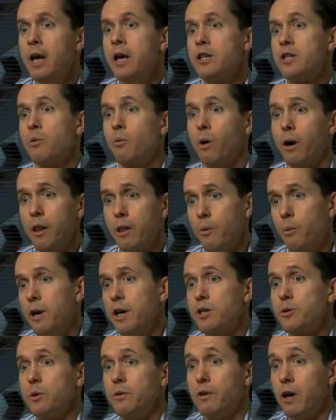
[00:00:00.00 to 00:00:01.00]
So one of the
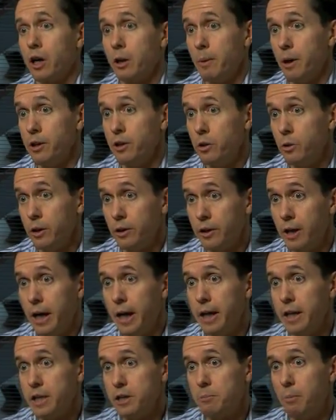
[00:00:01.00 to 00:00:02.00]
ways we've gone about doing
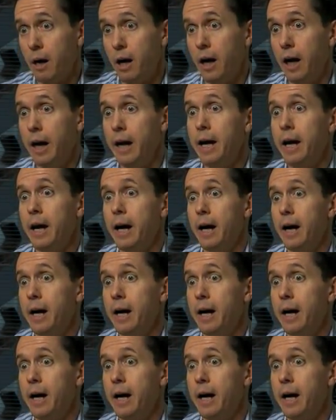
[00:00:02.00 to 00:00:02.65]
that is by